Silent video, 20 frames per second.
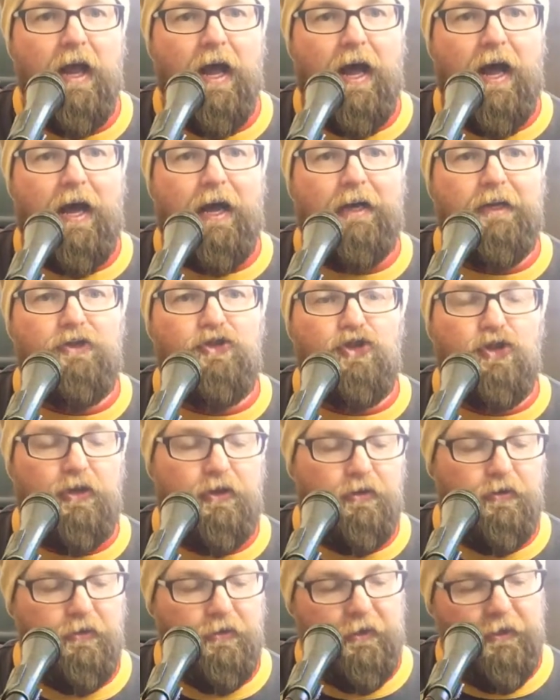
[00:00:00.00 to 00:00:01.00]
I
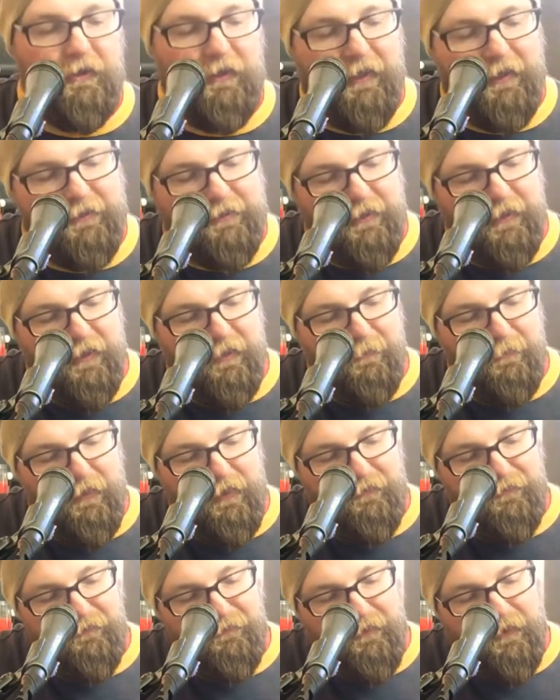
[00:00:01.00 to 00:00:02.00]
generally like to get my
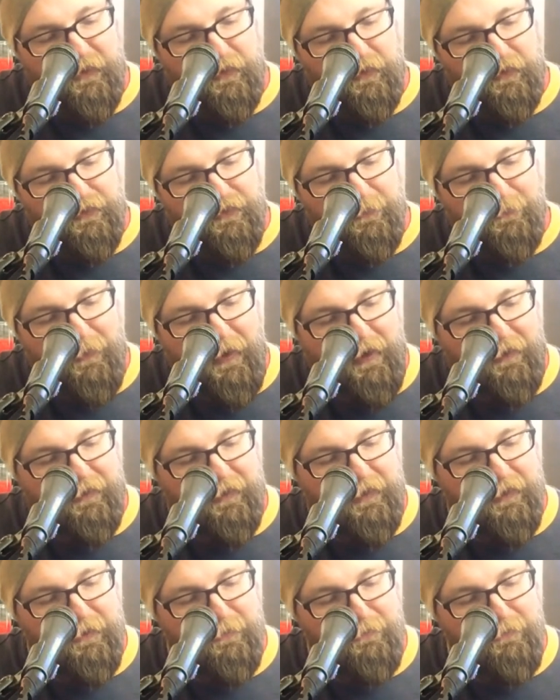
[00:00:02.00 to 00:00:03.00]
fingers about
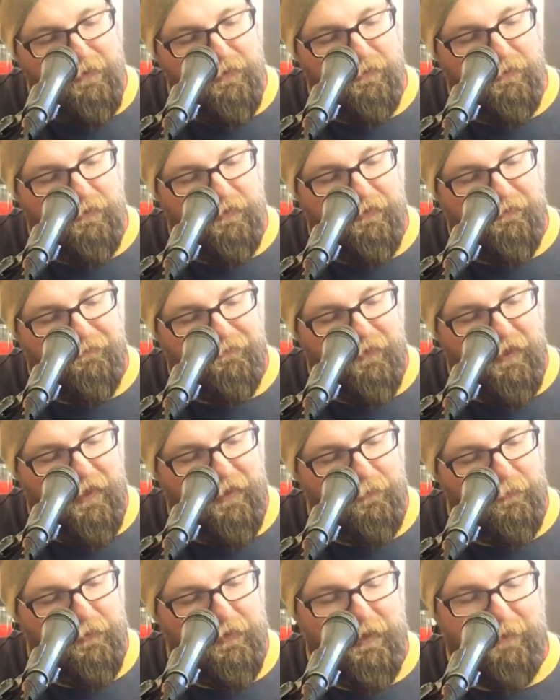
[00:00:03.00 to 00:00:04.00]
in the middle of the
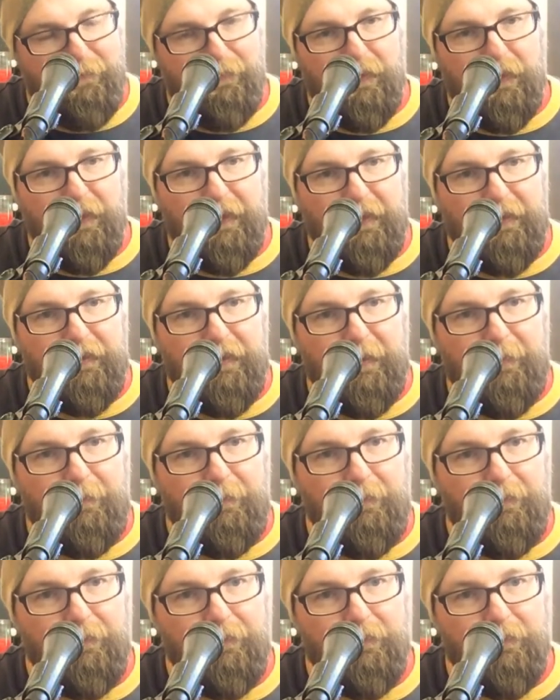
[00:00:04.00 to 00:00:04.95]
fret when I'm playing them,